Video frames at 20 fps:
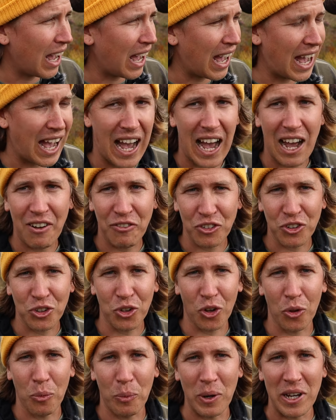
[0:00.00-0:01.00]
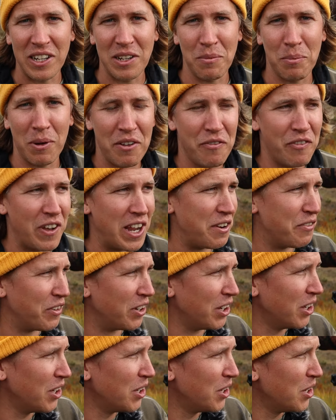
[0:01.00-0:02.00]
I haven't got the wind in my
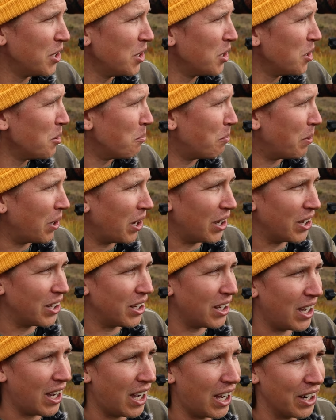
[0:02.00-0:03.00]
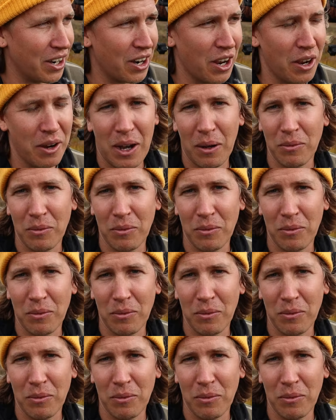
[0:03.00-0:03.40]
favour, but I don't know.